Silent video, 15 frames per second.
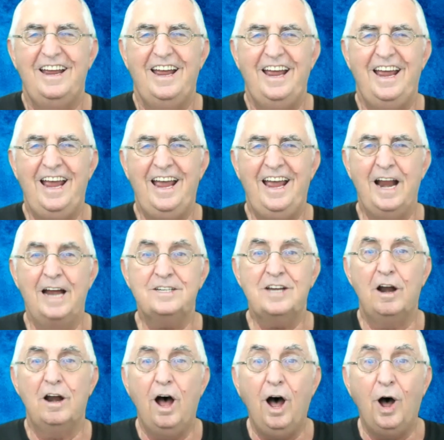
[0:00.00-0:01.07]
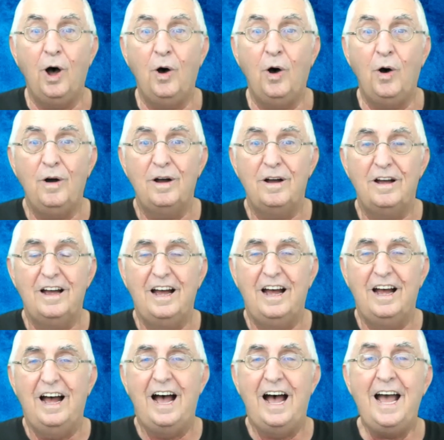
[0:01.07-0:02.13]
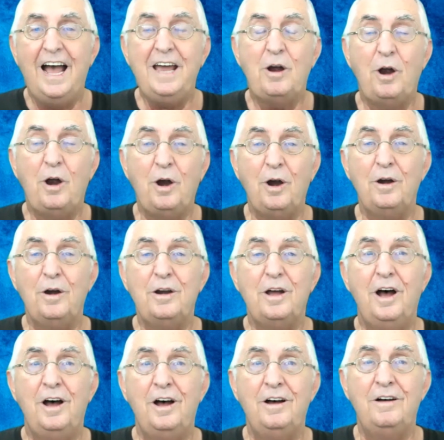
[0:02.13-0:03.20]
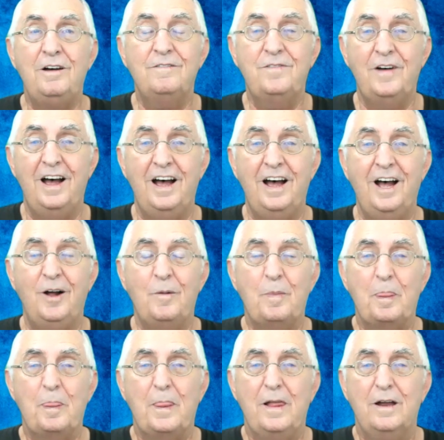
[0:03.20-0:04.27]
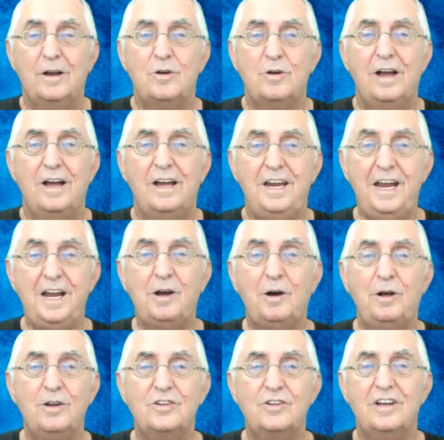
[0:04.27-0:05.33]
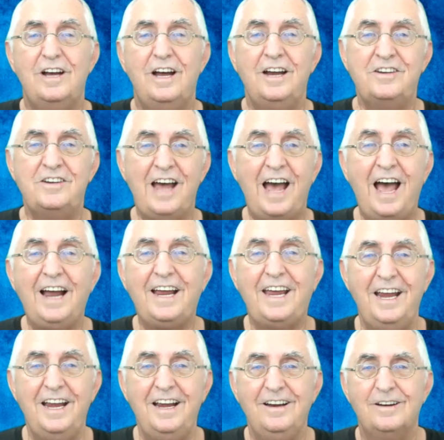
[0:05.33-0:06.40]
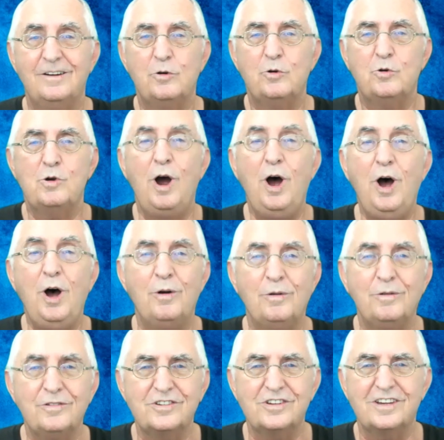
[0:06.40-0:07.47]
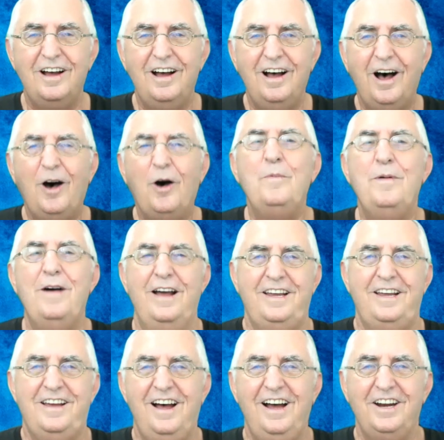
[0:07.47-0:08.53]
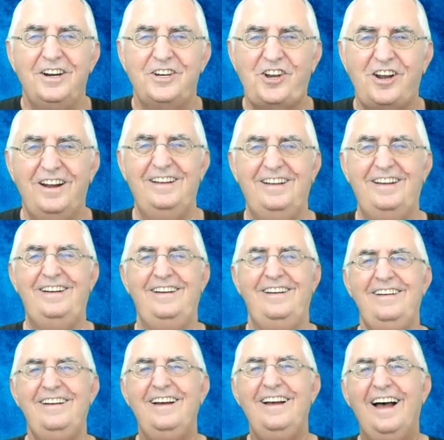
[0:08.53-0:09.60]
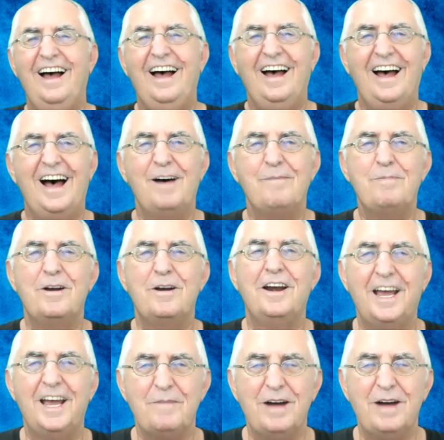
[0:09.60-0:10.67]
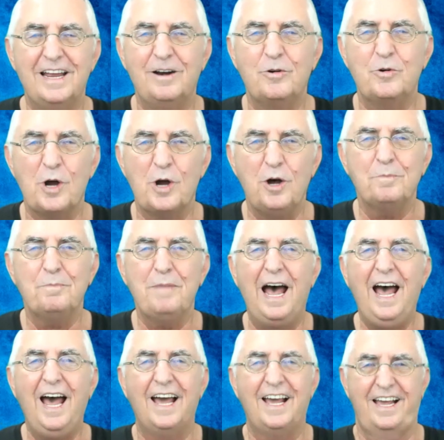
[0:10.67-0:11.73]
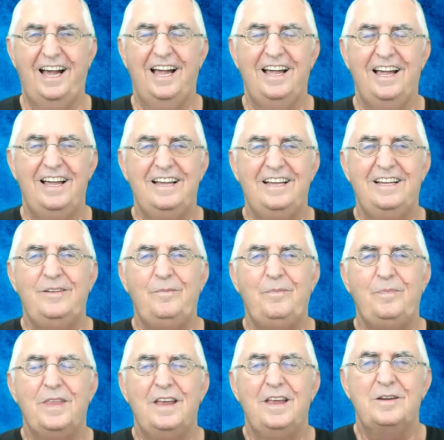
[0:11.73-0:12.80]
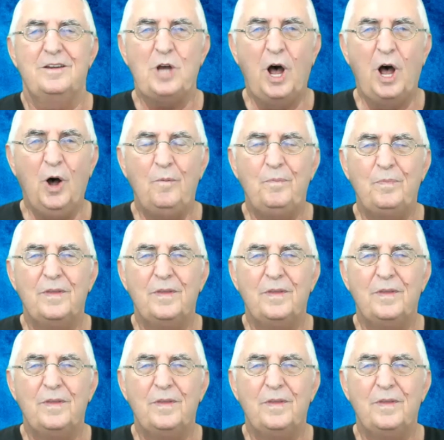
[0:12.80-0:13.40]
And I said, uh-oh, I'd heard of eagles attacking drones. Oh my gosh, I better get my little drone back. So